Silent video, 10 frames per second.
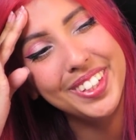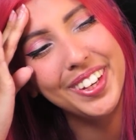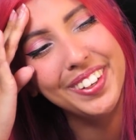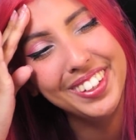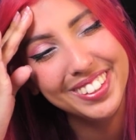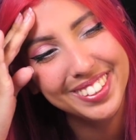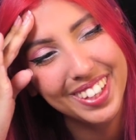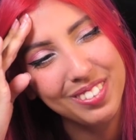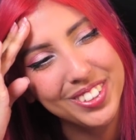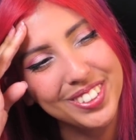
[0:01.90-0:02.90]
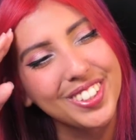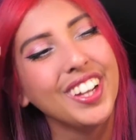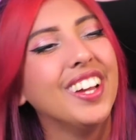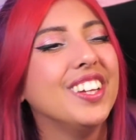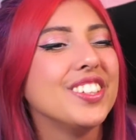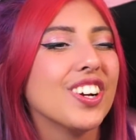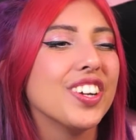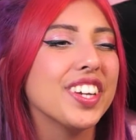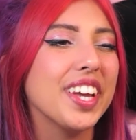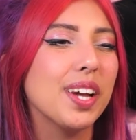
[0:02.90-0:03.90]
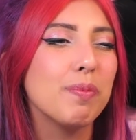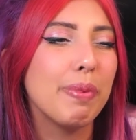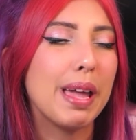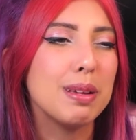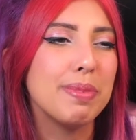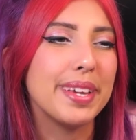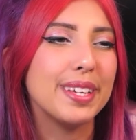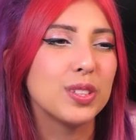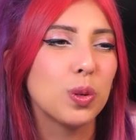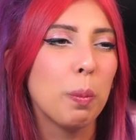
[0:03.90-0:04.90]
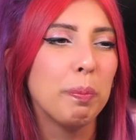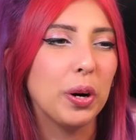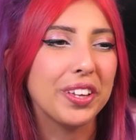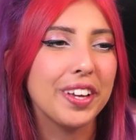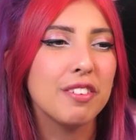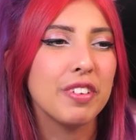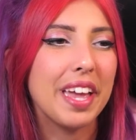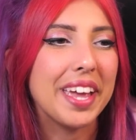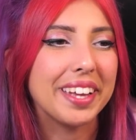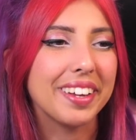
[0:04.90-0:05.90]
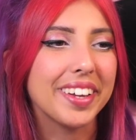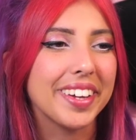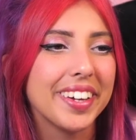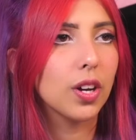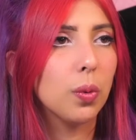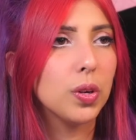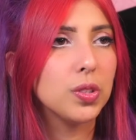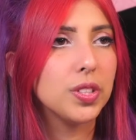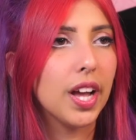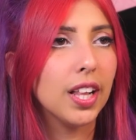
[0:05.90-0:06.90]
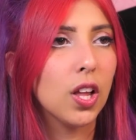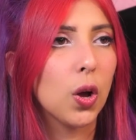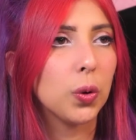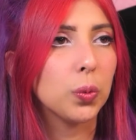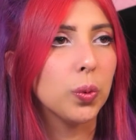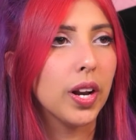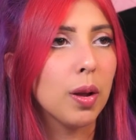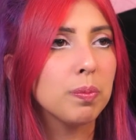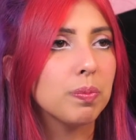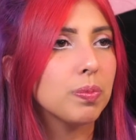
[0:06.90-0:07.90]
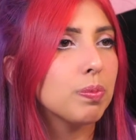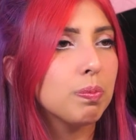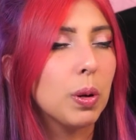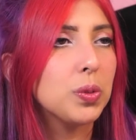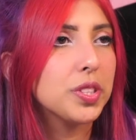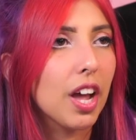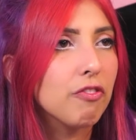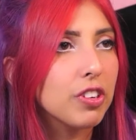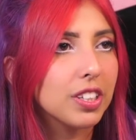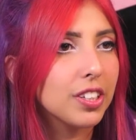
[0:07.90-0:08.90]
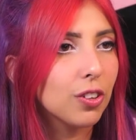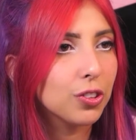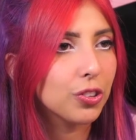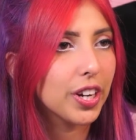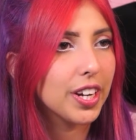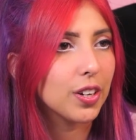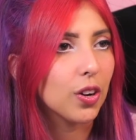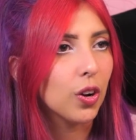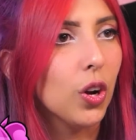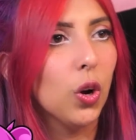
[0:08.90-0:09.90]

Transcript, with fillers: Seriously, I'm just dunking a baby into a bucket of ink. Go on yellow when I'm most definitely on green.